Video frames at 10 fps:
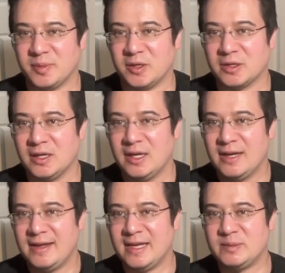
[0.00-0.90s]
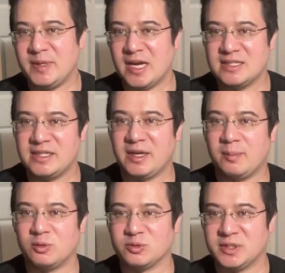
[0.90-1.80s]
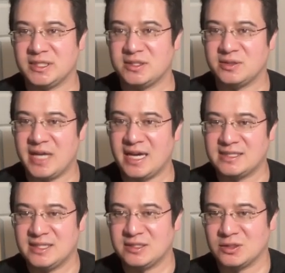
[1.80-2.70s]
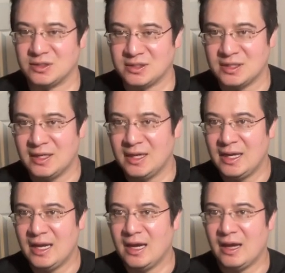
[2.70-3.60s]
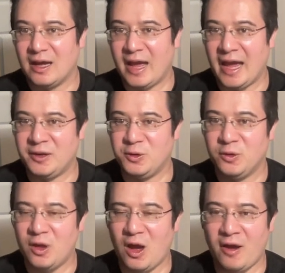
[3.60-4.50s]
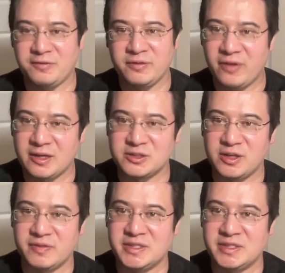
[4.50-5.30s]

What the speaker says: Bug. It's because it double resists those X-Scissors. And you'll often find yourself in